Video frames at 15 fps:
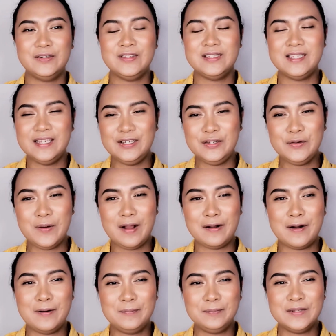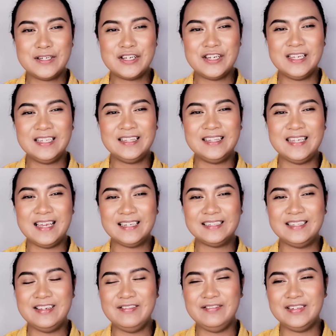Continue accomplishing the
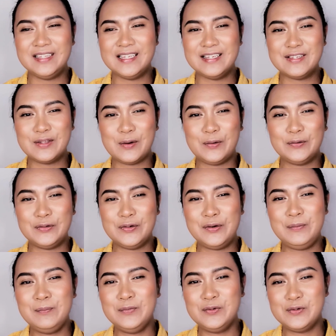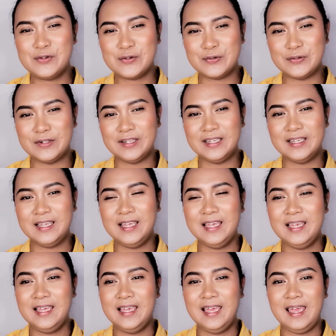activities on your module
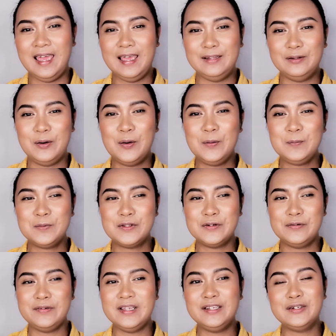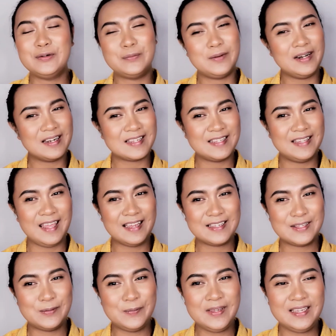and hope to read your works
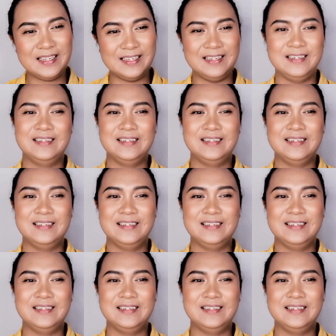next week.